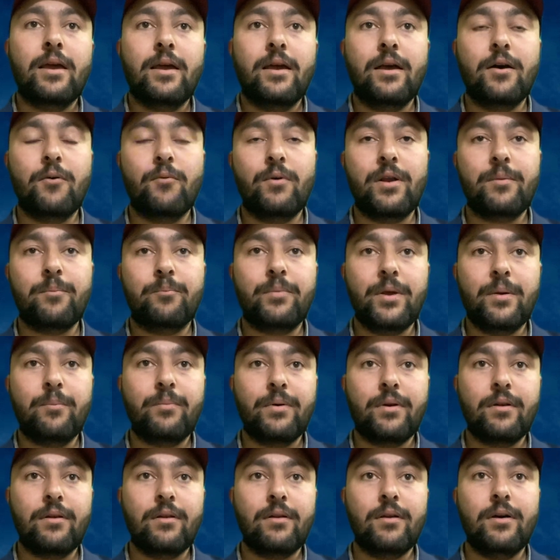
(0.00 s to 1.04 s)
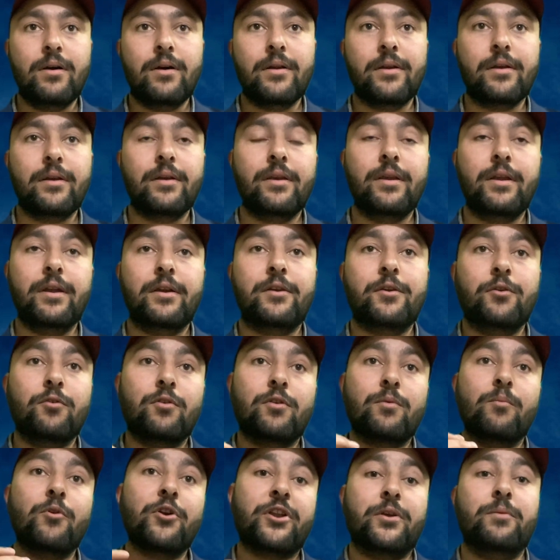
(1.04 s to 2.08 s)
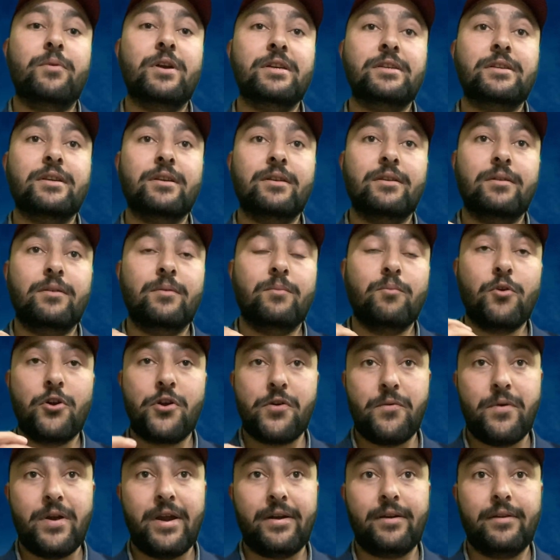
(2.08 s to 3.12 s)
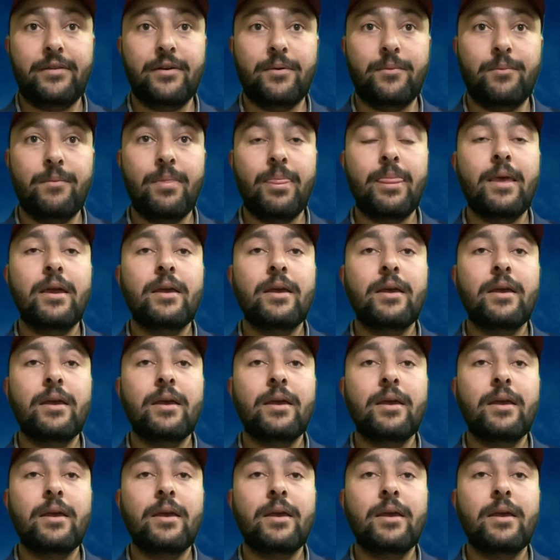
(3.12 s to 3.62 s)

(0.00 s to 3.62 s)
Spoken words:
When people need your motivation, motivate them.